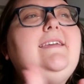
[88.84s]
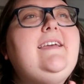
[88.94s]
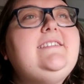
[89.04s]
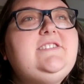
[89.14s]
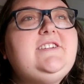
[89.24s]

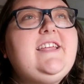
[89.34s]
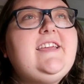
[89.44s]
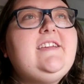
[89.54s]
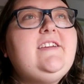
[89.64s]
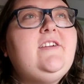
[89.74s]

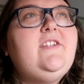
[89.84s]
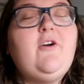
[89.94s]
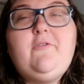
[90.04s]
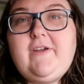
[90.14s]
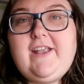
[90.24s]

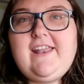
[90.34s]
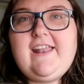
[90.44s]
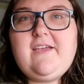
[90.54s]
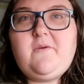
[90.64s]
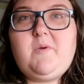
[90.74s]
Friday night,